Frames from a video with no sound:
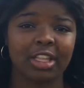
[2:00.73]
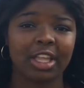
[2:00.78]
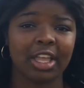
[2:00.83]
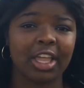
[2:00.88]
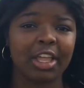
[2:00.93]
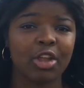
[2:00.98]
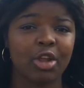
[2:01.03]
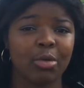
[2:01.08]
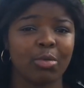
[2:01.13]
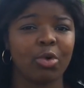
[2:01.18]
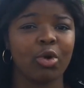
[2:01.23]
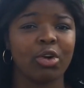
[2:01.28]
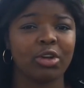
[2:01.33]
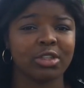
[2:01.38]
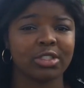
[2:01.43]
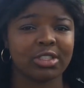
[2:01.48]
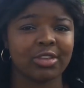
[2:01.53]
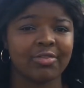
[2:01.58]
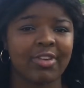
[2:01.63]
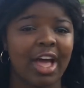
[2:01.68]
and look at your
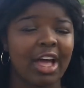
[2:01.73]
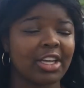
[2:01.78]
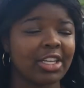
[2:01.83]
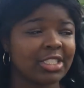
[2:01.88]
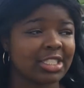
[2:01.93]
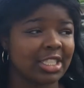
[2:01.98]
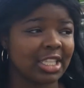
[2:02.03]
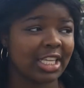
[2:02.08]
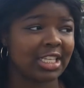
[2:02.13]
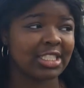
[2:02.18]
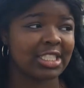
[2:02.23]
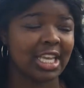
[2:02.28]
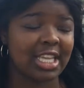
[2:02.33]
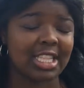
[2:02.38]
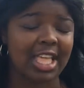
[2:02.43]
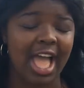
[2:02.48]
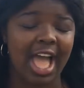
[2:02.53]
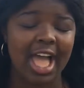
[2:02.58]
morals and values and things like